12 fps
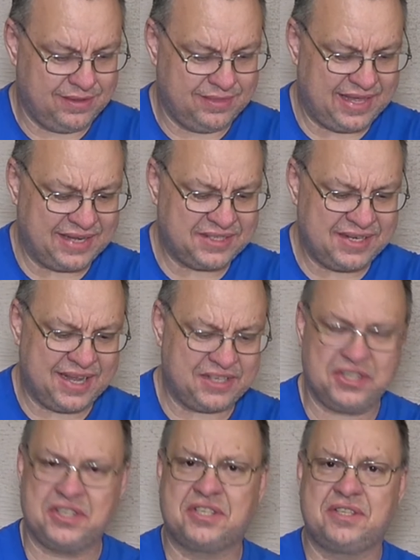That's not
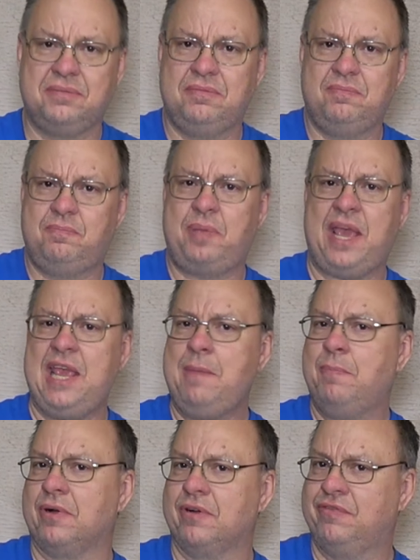just
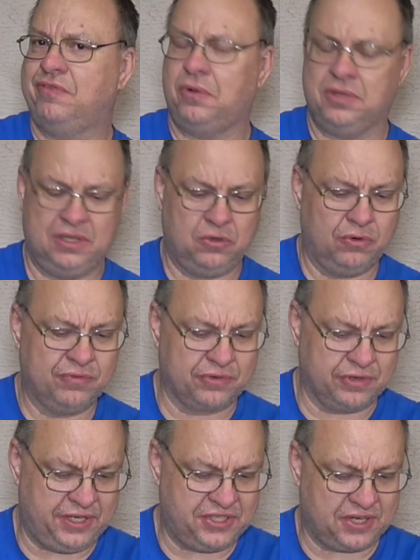paper folded
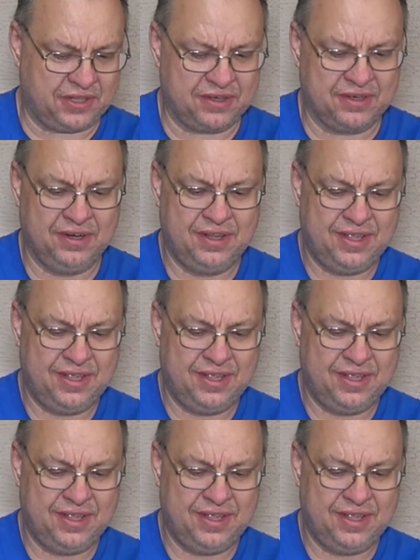over each other.